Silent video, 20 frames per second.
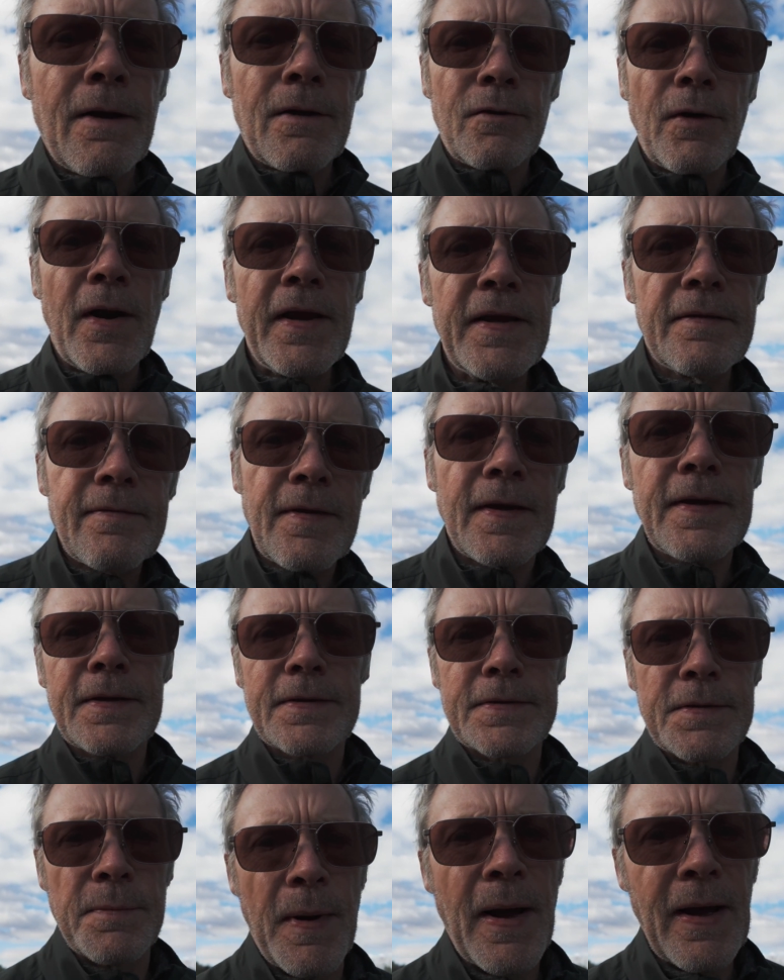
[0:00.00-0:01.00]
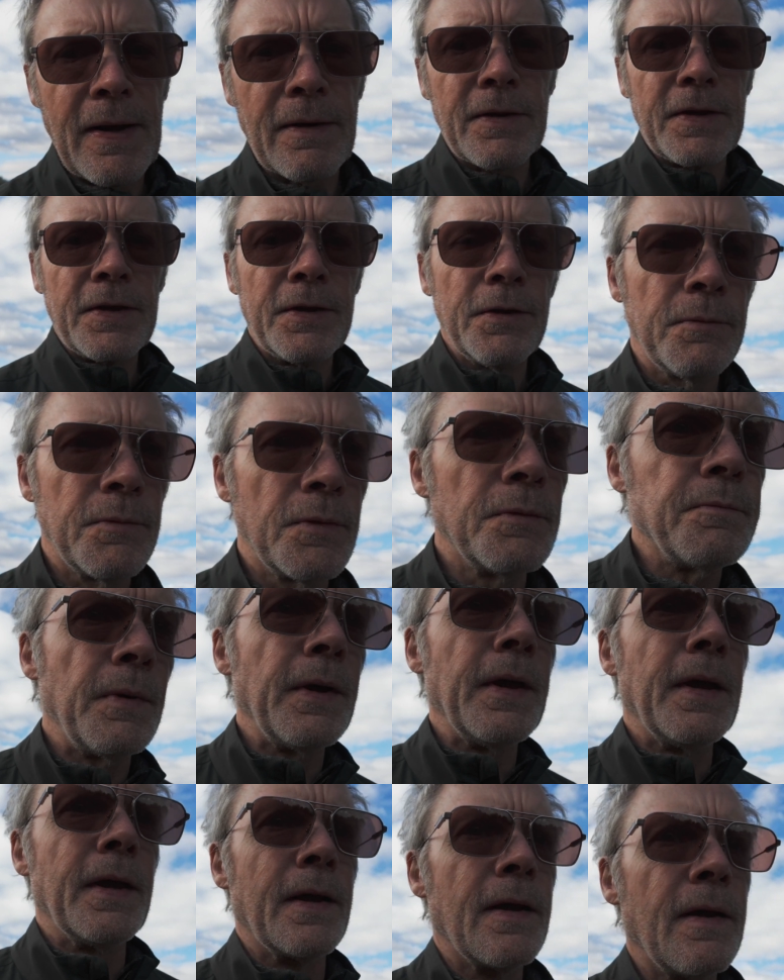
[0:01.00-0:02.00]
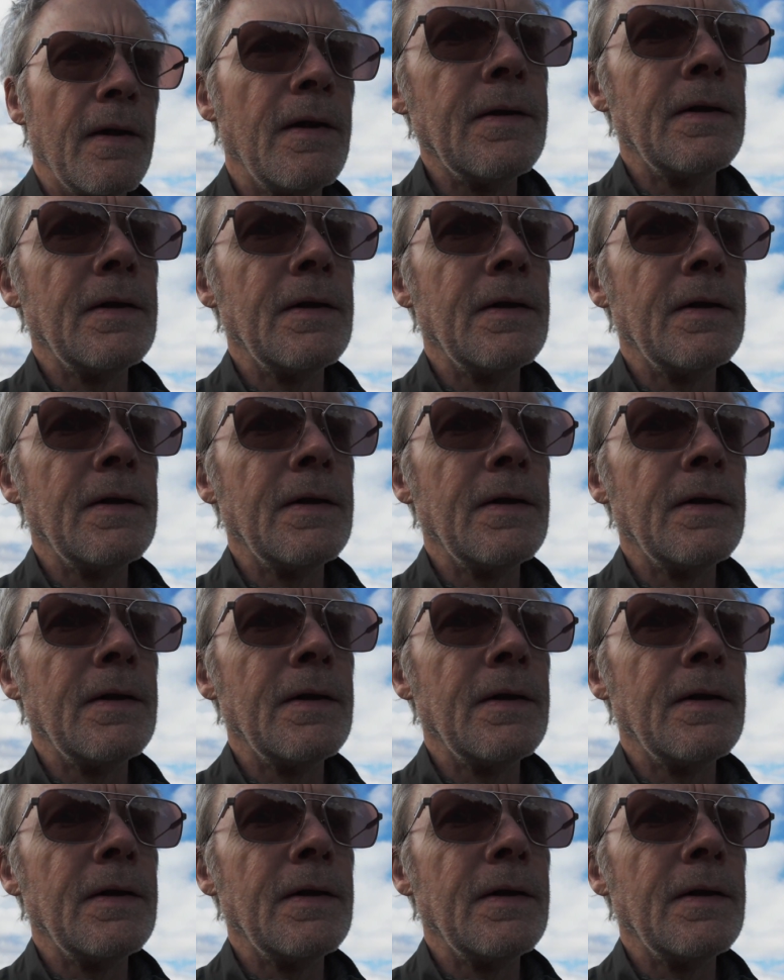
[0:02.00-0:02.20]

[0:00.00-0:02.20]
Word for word: great things about a human being.